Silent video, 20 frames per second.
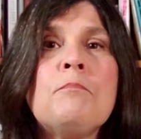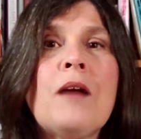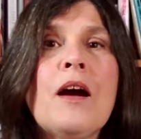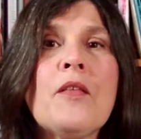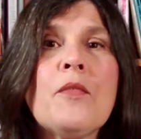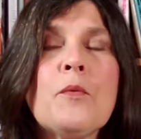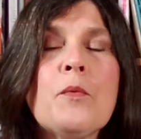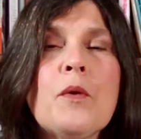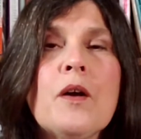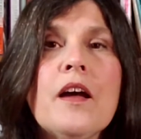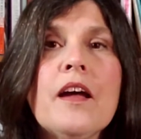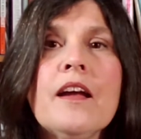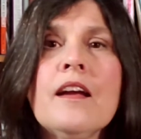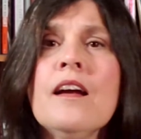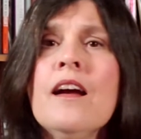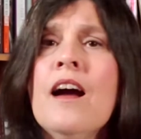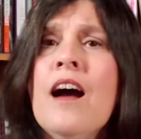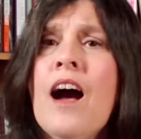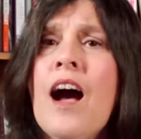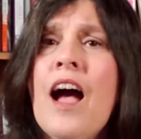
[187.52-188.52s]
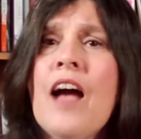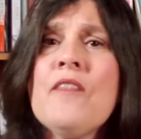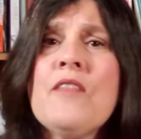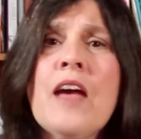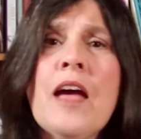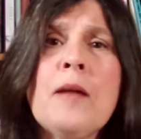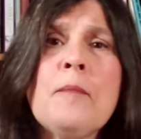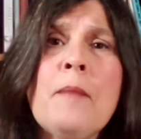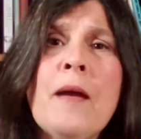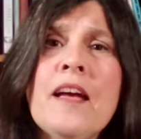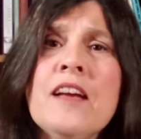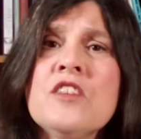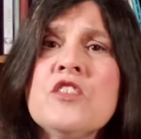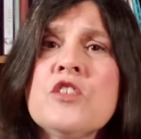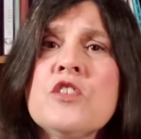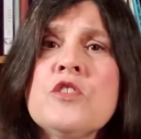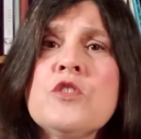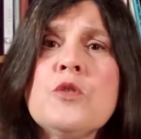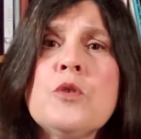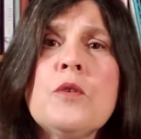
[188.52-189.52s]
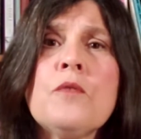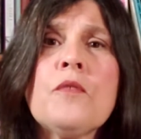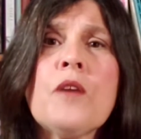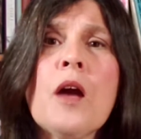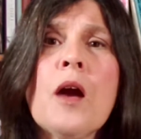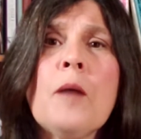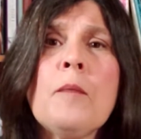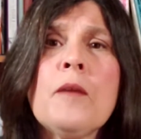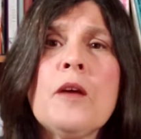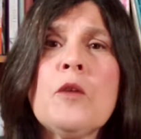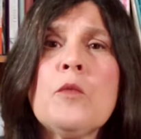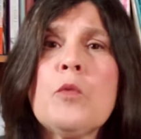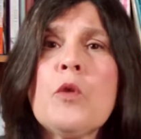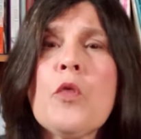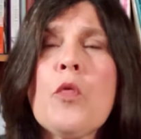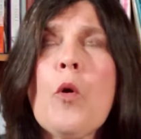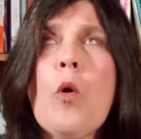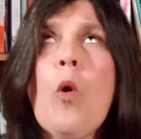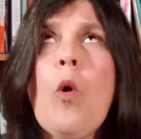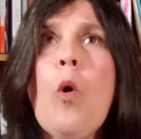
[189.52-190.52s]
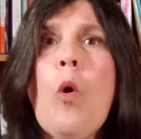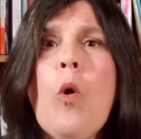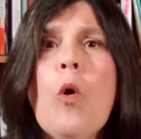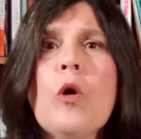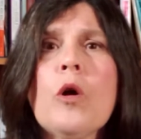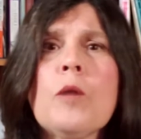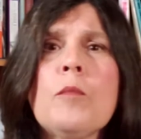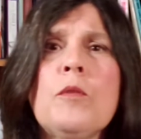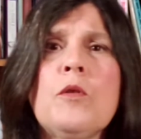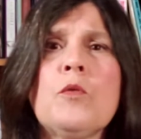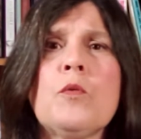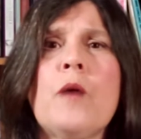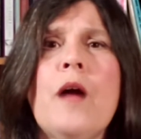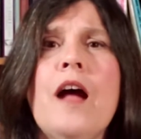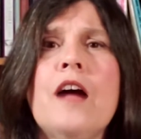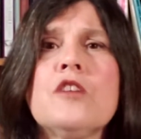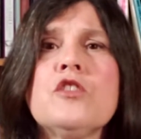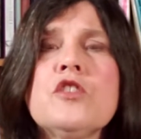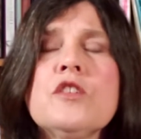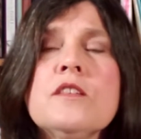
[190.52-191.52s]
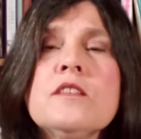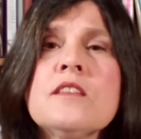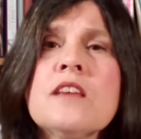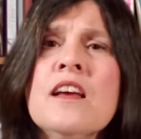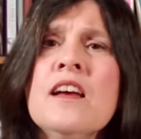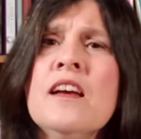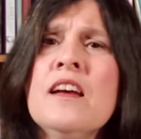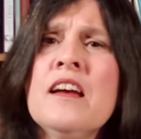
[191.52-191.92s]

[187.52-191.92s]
By the way, I've had patients who have come in with horrible rashes